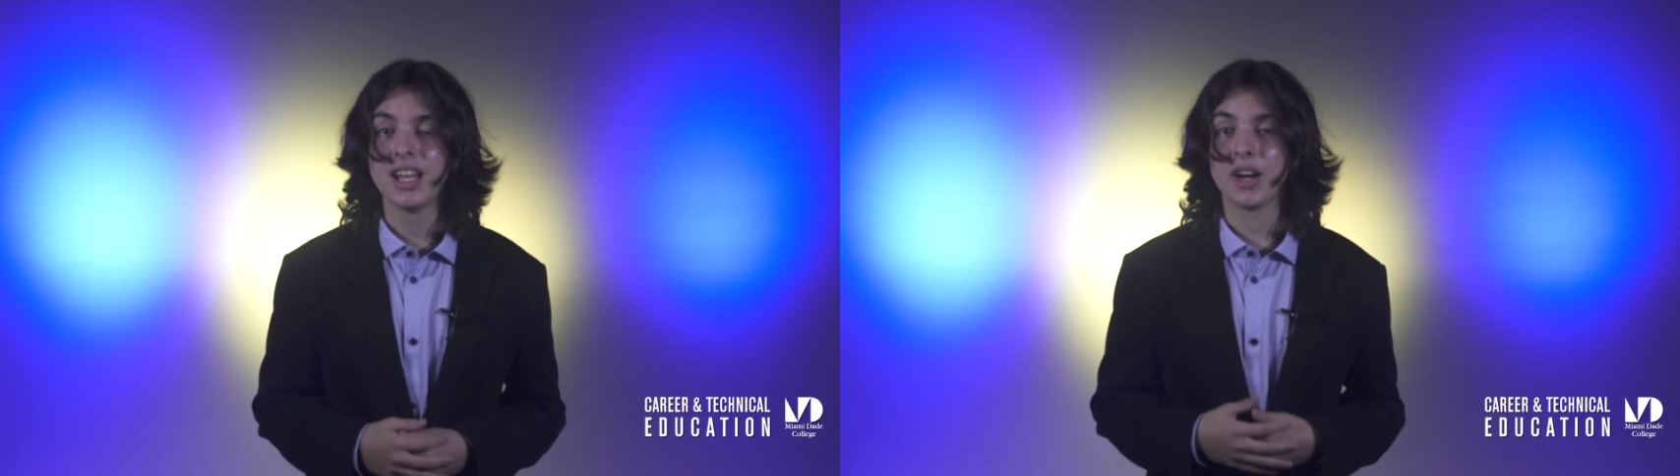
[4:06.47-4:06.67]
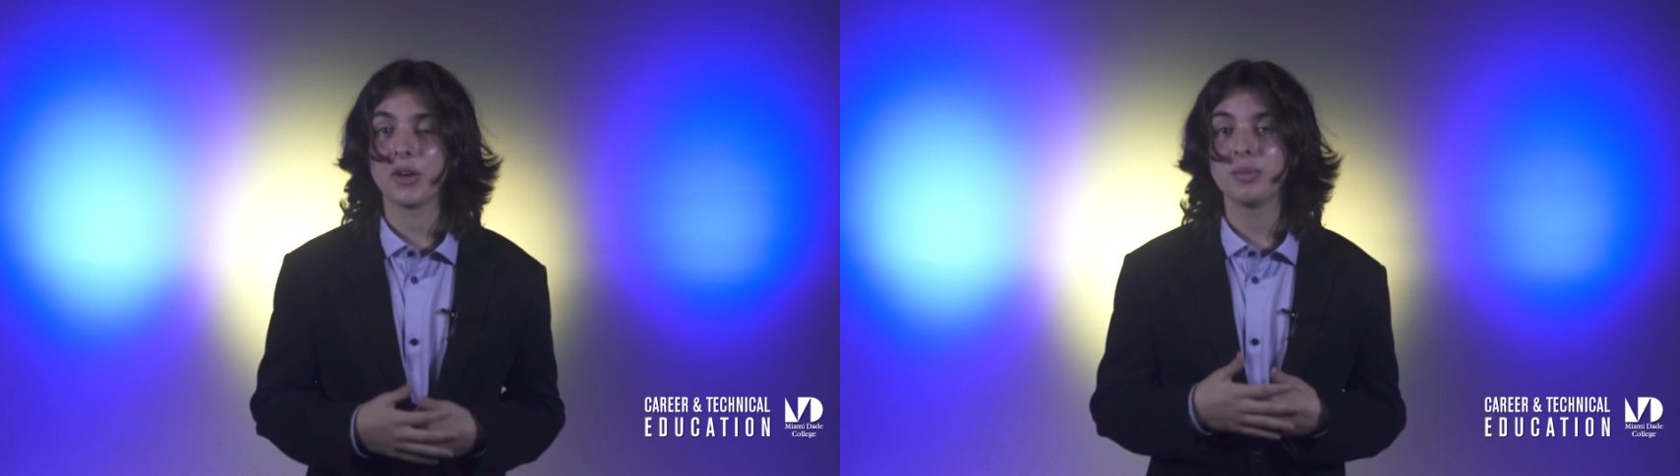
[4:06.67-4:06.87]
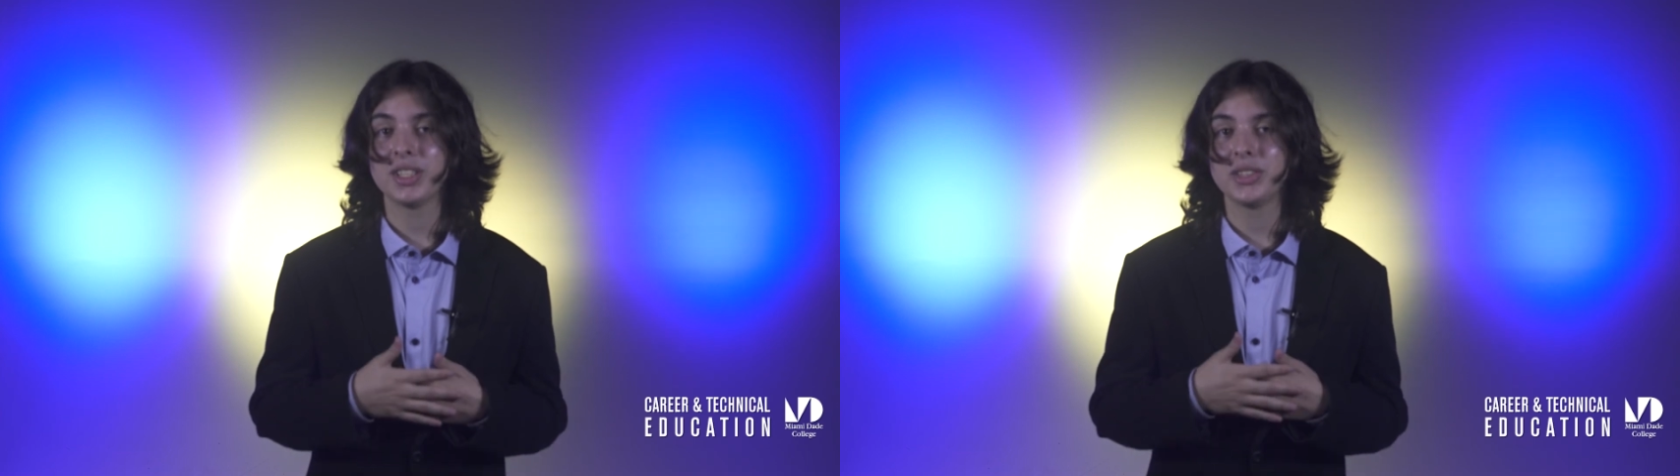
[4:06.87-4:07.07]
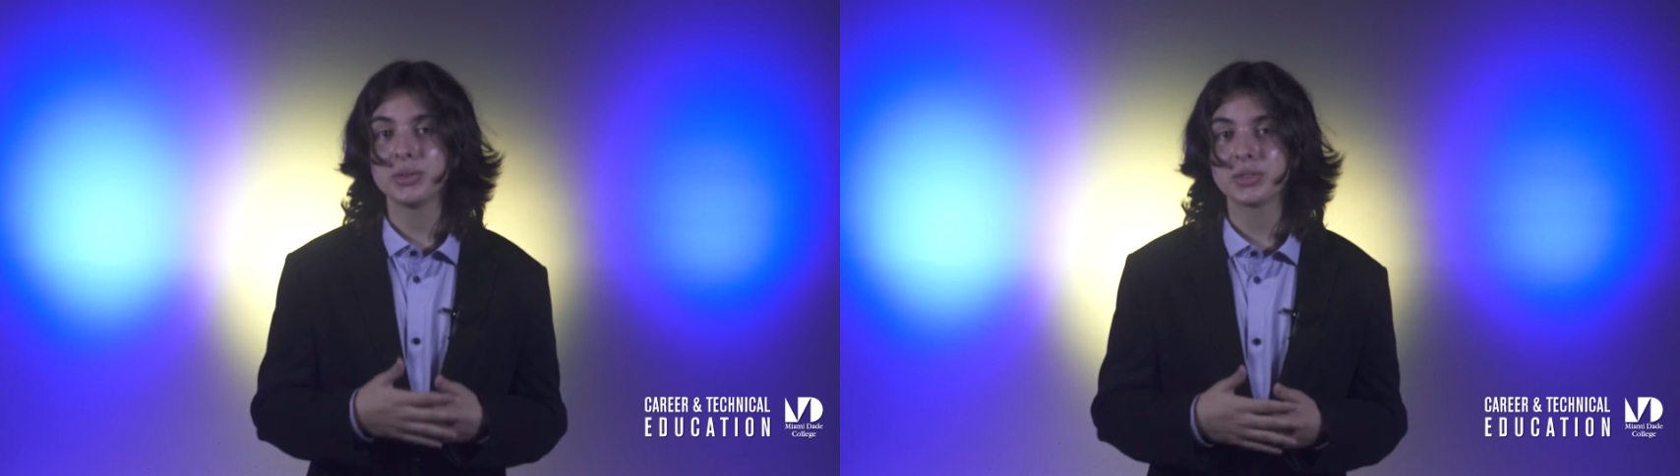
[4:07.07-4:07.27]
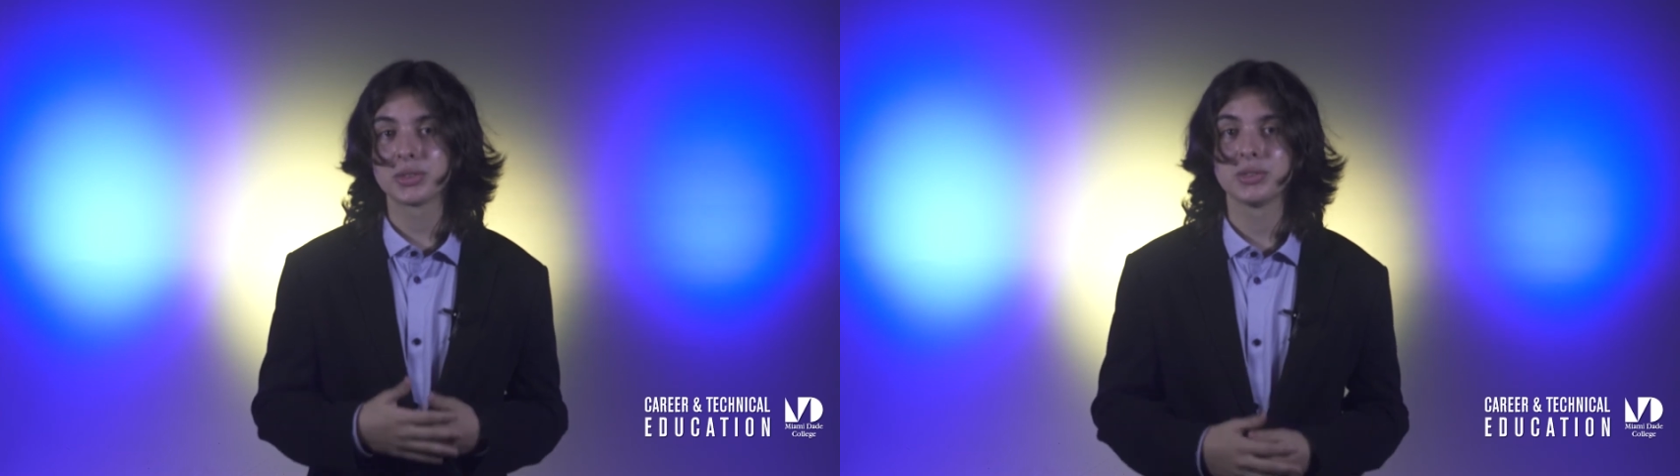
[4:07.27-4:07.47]
I hope that you
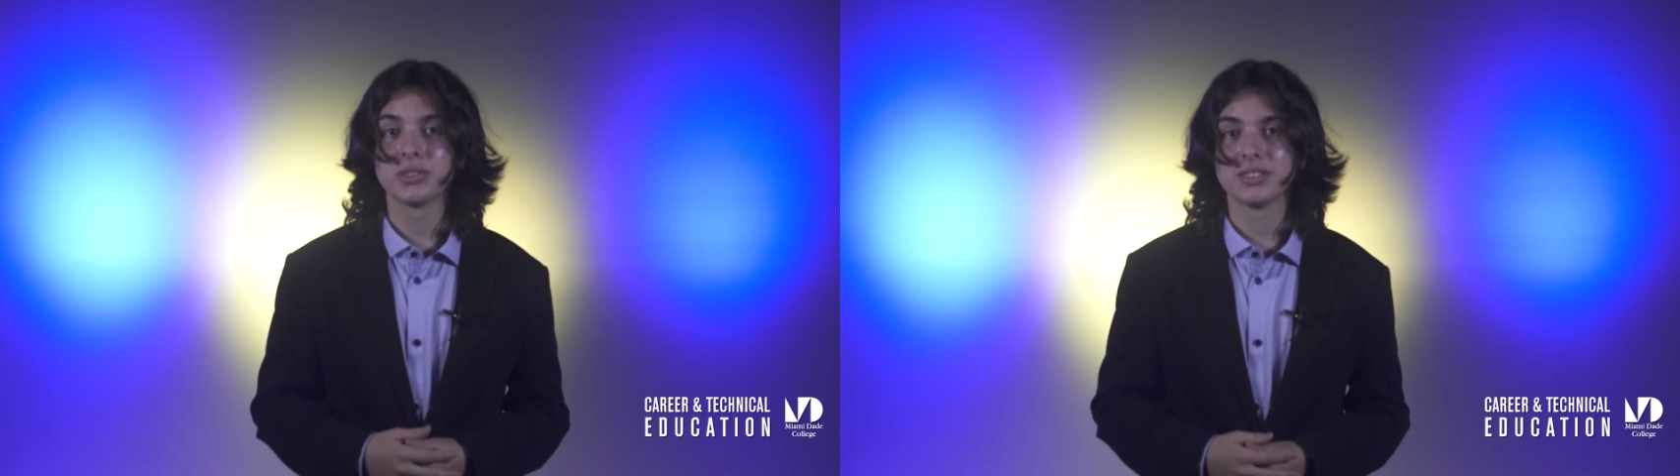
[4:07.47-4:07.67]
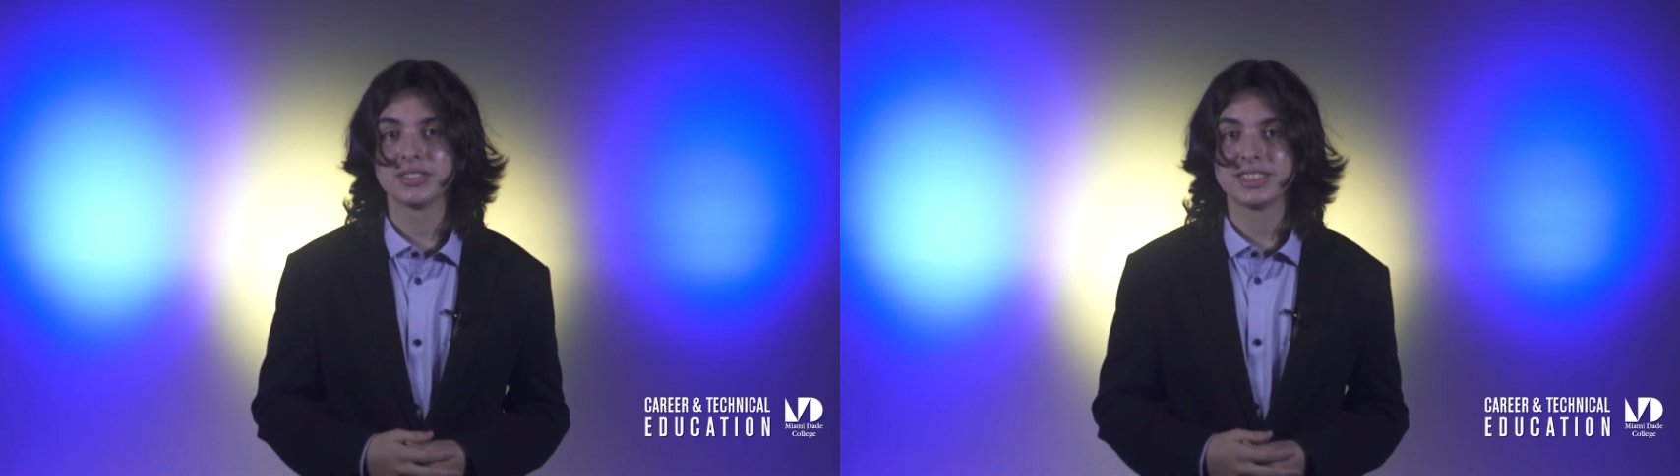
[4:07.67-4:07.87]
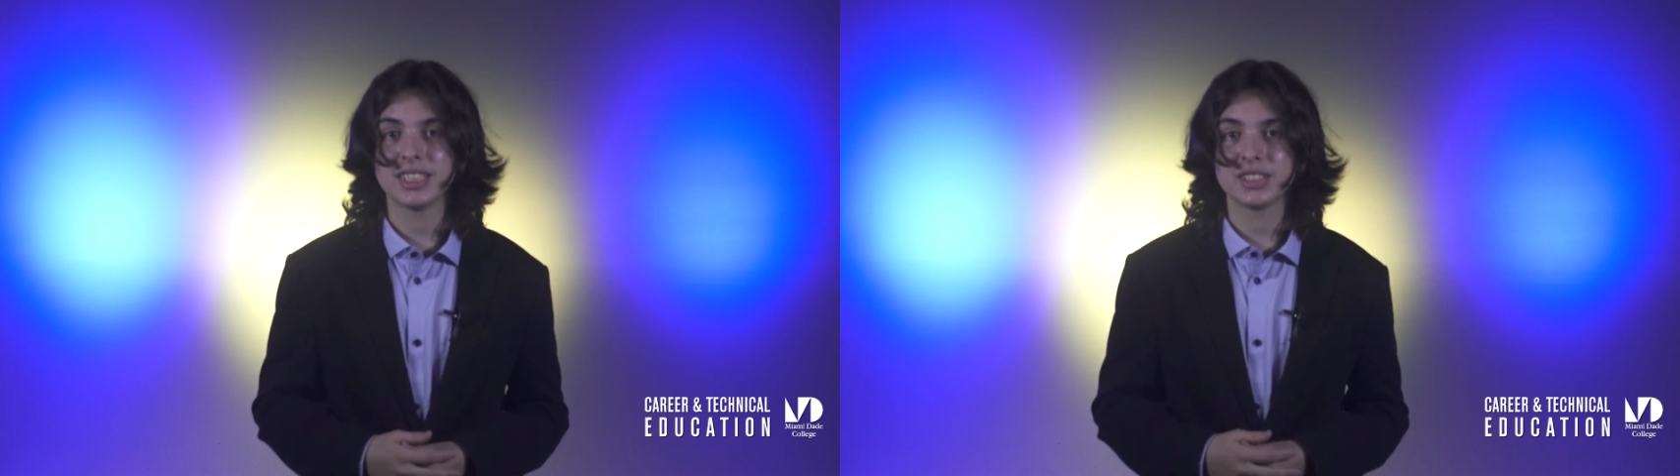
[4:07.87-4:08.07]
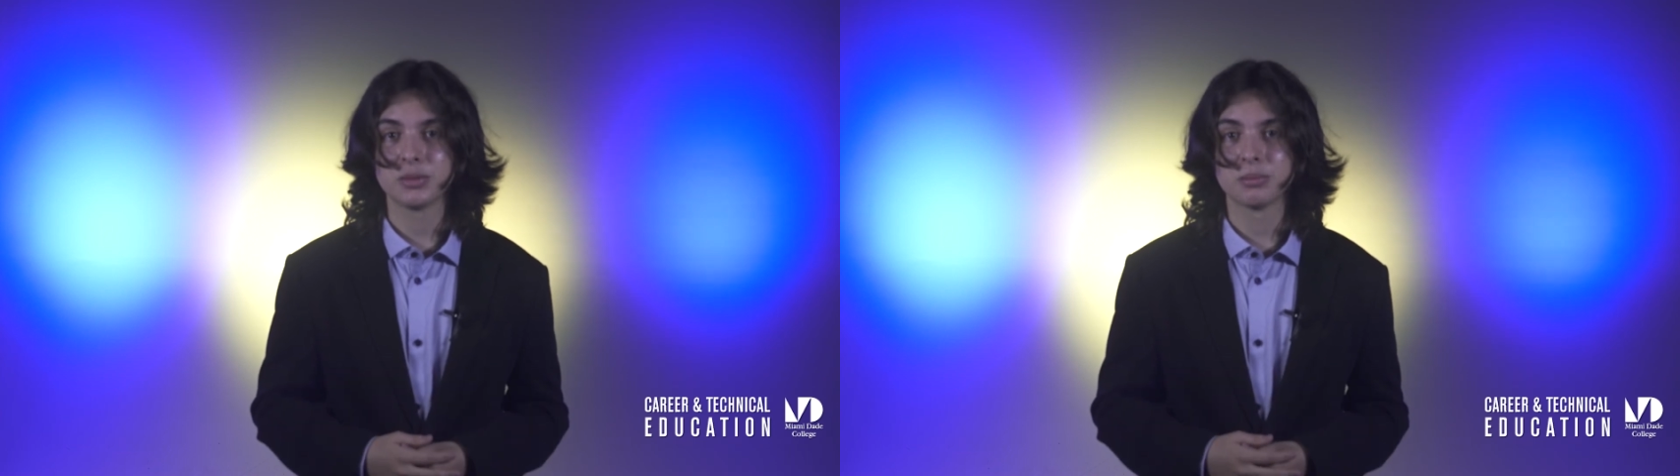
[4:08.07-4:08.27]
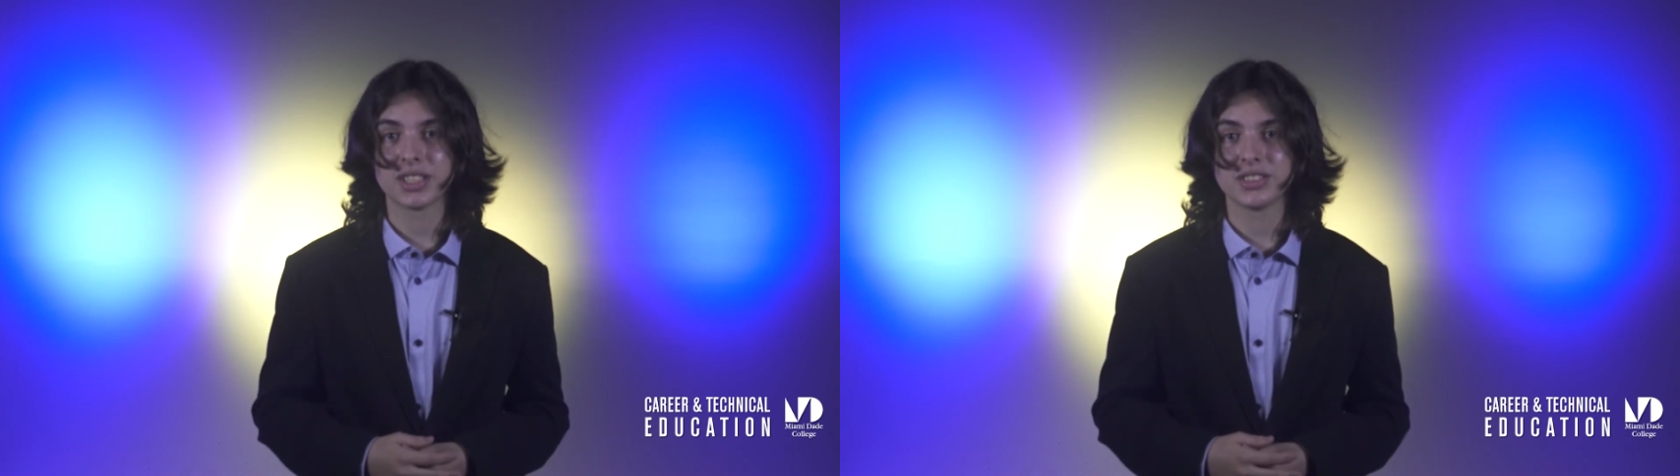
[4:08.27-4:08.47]
too decide to
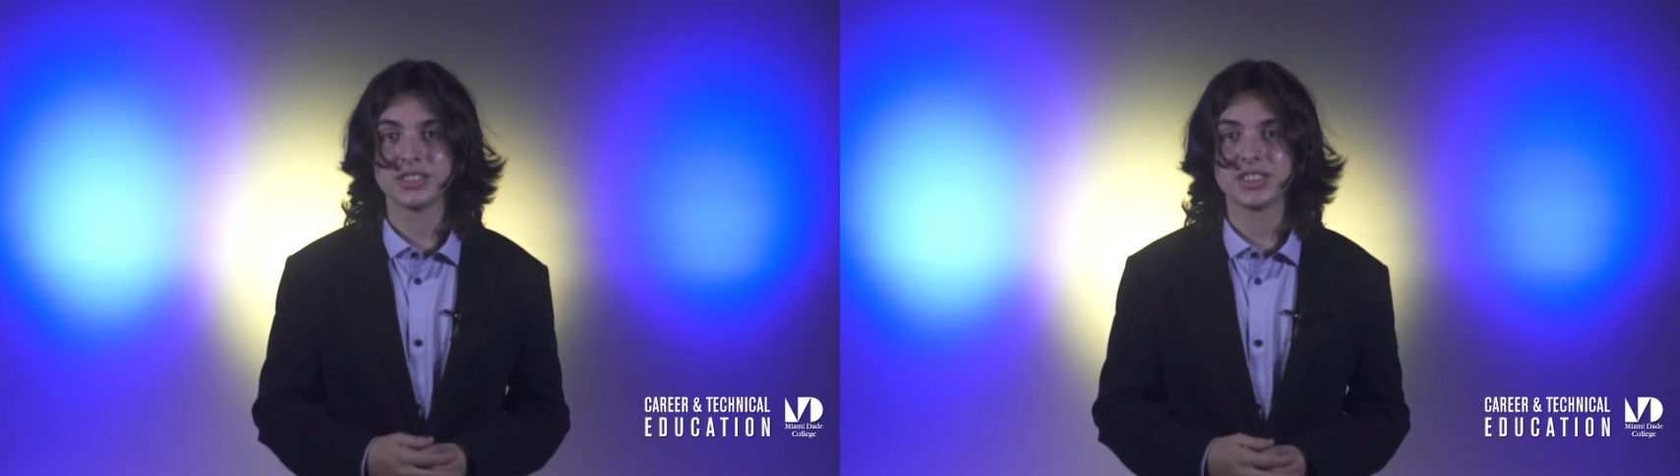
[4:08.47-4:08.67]
embark on this